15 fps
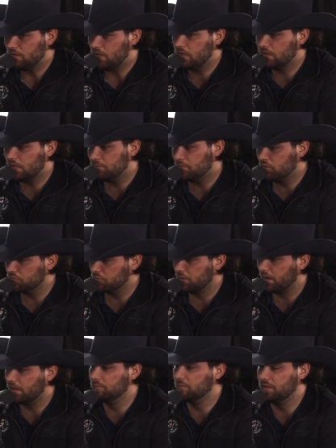And they move
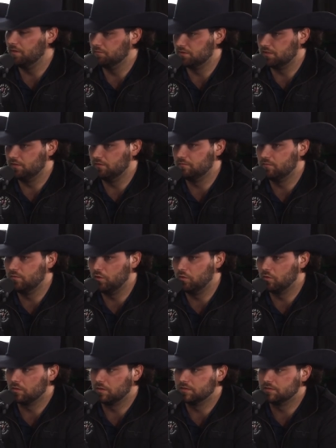around, but it was in New
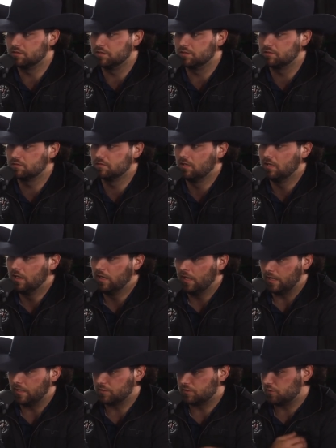Orleans. This,
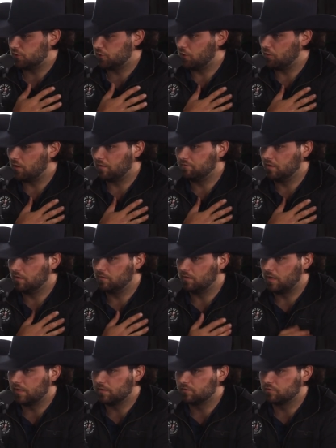and it's a show I've done the
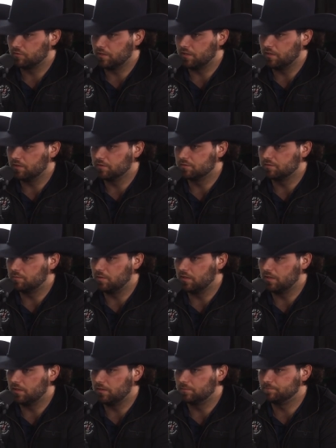last three years,
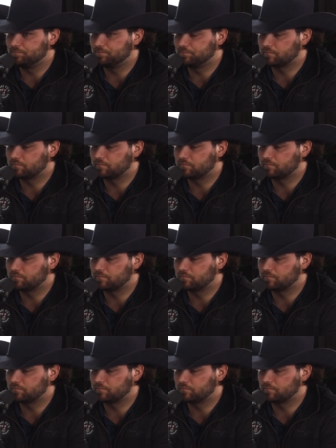but um,